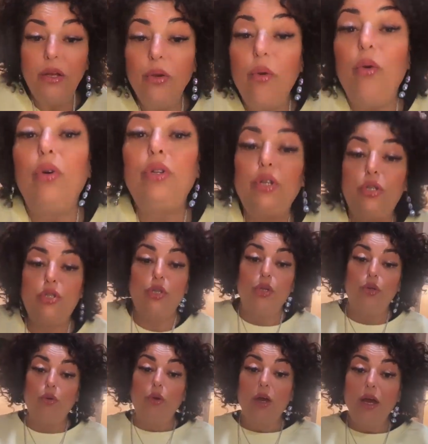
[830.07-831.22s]
in order
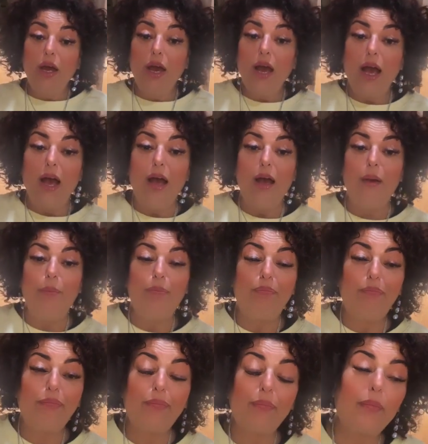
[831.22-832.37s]
to
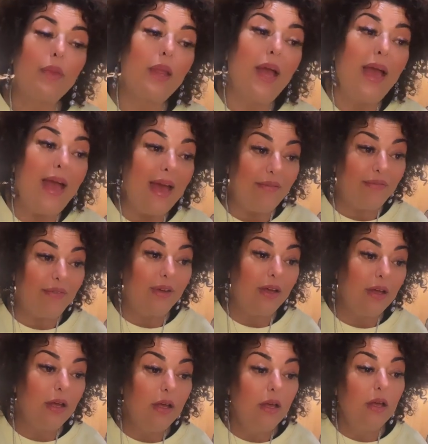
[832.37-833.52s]
have
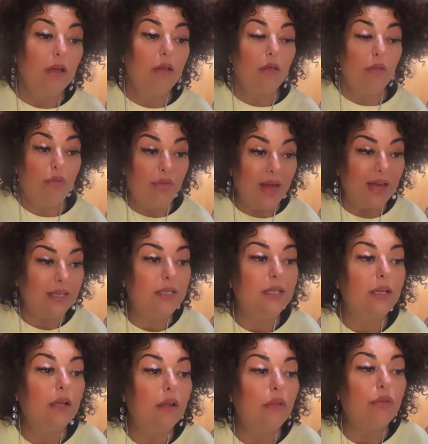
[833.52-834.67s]

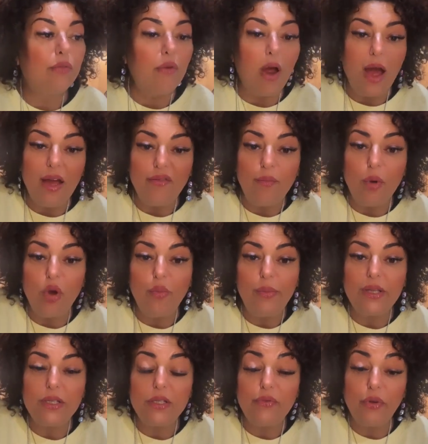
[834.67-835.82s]
that thrive
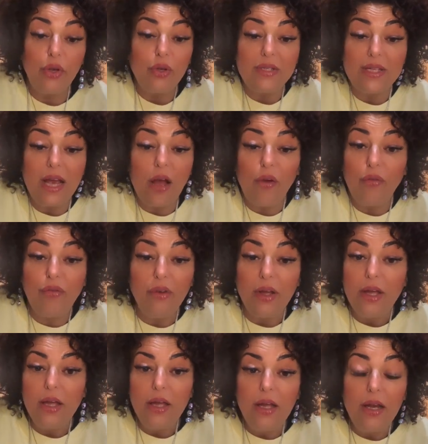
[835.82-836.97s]
moments for yourself?
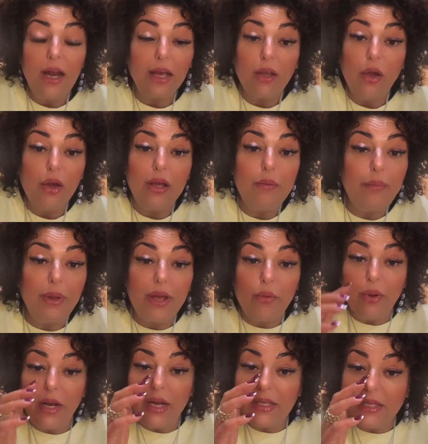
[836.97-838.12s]
Like, you can be
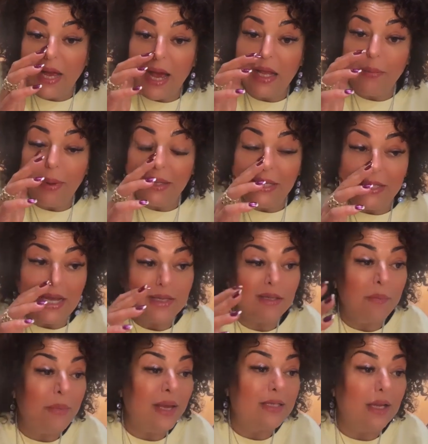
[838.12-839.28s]
really tired, but it
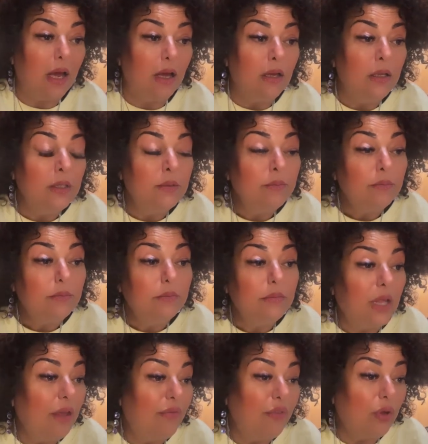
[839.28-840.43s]
doesn't matter
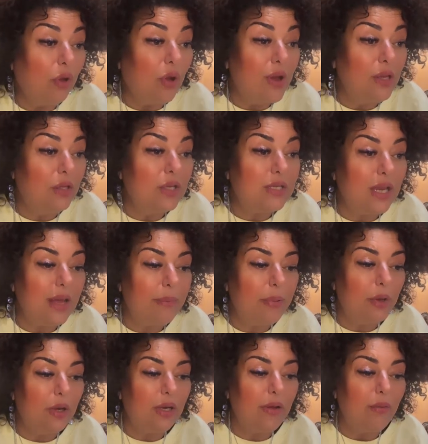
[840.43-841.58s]
if you're going to sleep
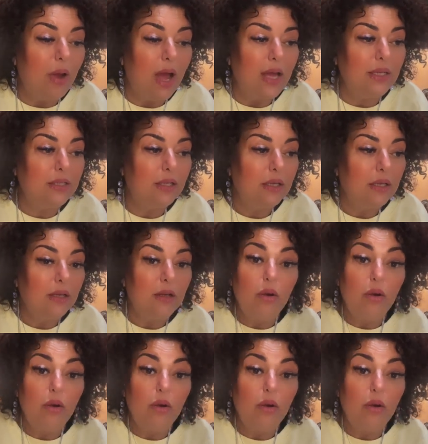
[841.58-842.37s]
early, right?